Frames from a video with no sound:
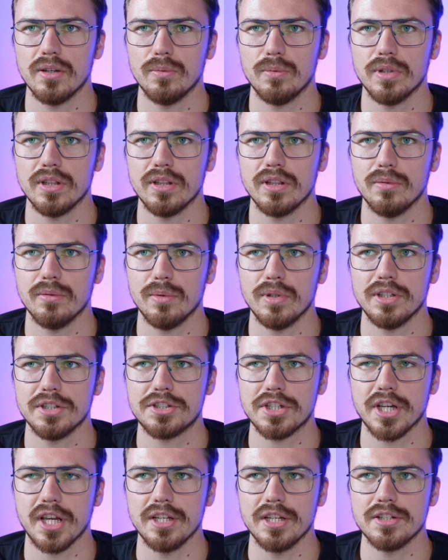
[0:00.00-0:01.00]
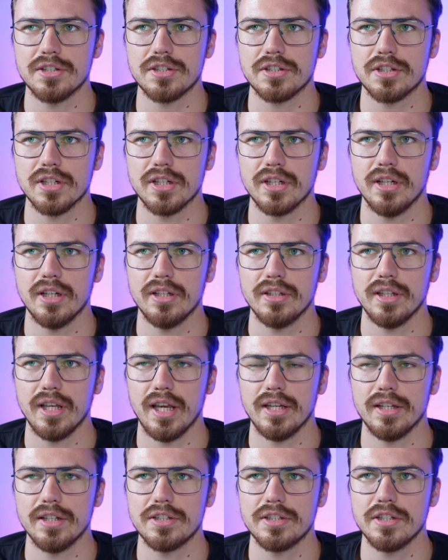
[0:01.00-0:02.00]
will will change the the
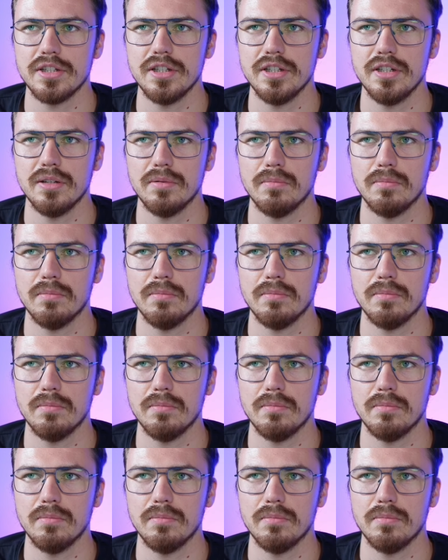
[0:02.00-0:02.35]
energy